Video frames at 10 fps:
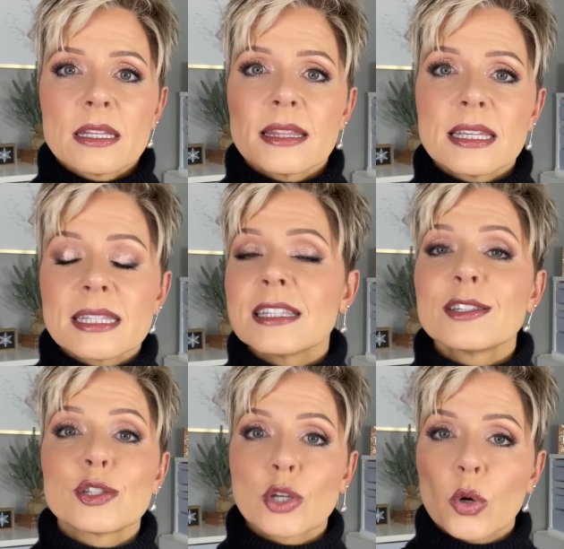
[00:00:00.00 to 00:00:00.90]
This
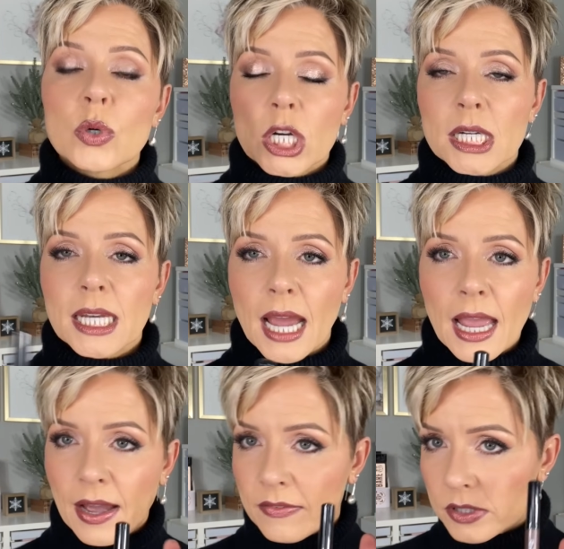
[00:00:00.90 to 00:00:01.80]
is so good. I
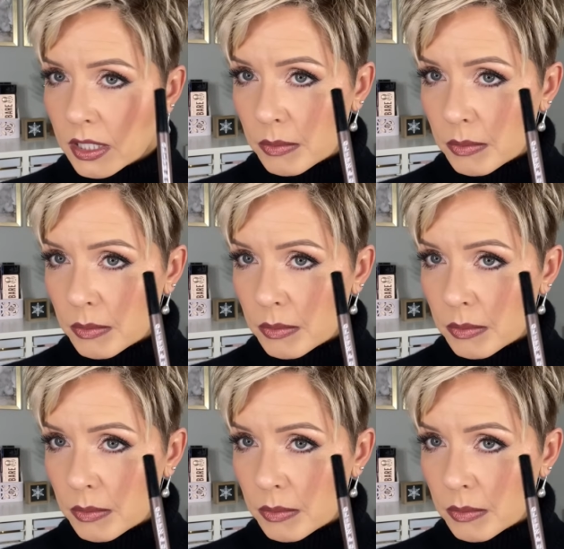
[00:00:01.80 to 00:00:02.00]
have a little